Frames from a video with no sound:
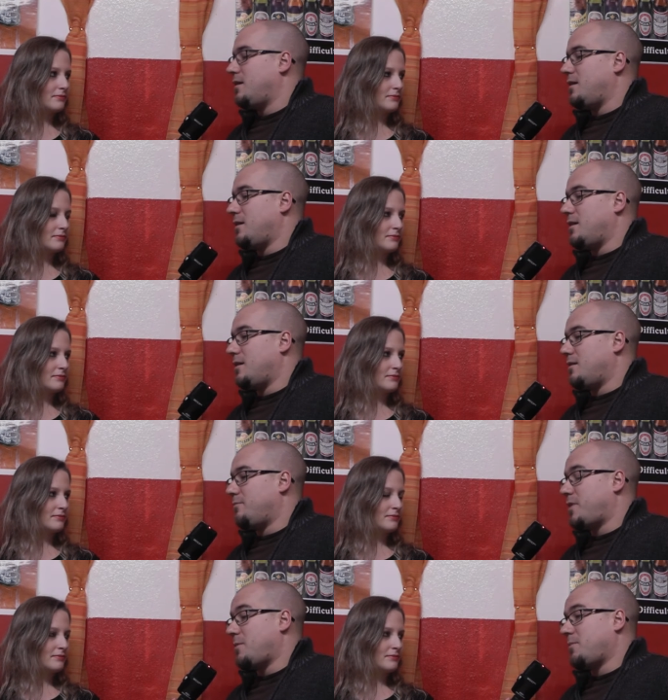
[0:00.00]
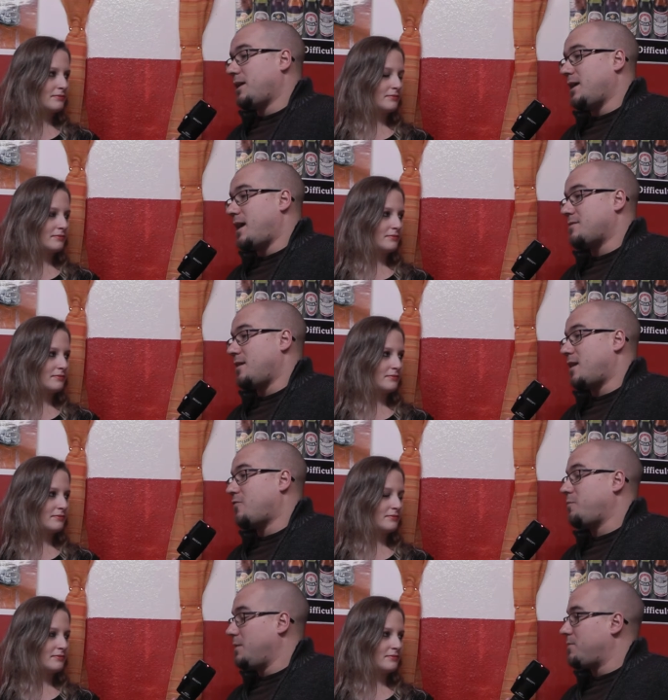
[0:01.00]
Speaker 1: uh, probably has a lot
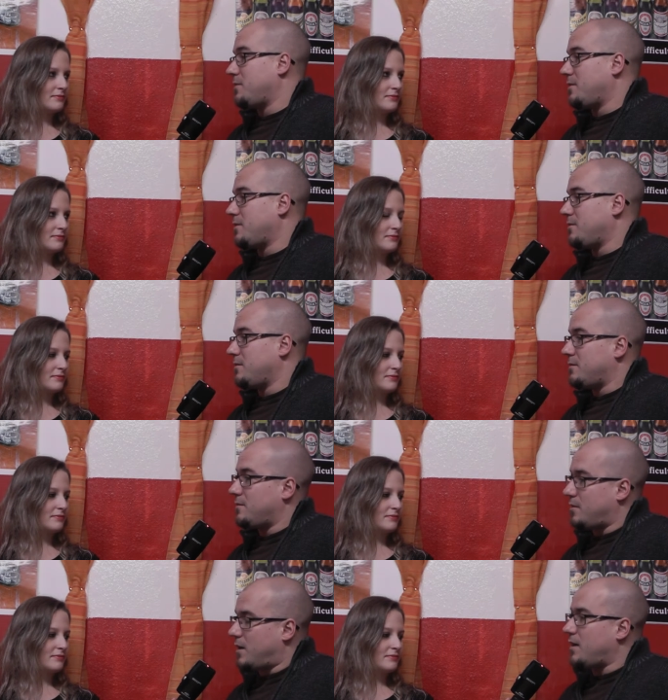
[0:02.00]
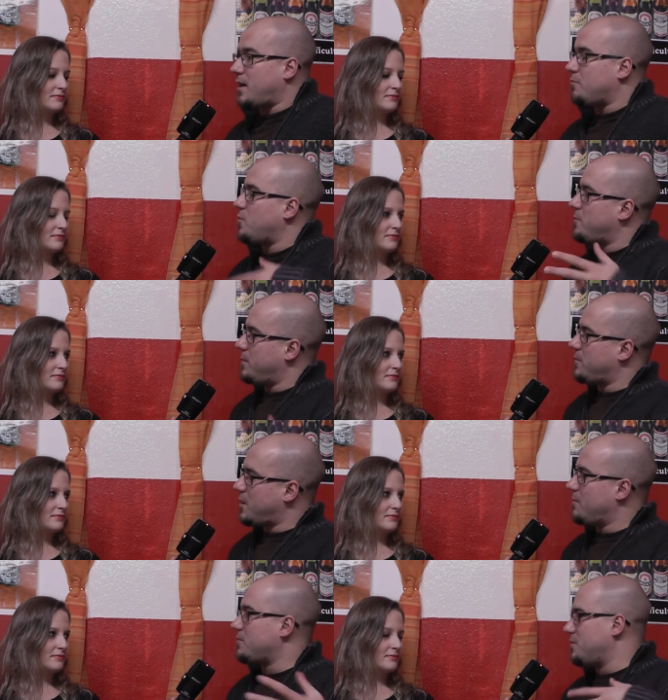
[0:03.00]
of people, a lot more people
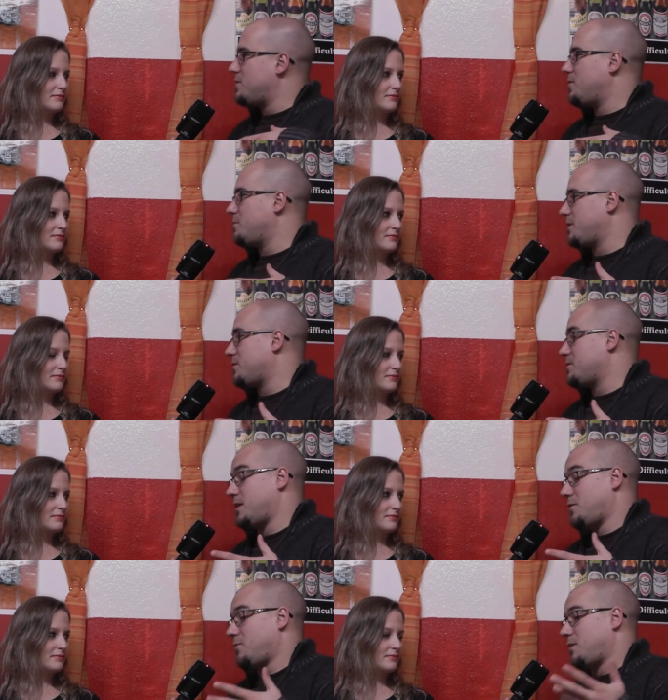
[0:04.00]
coming to the show because they only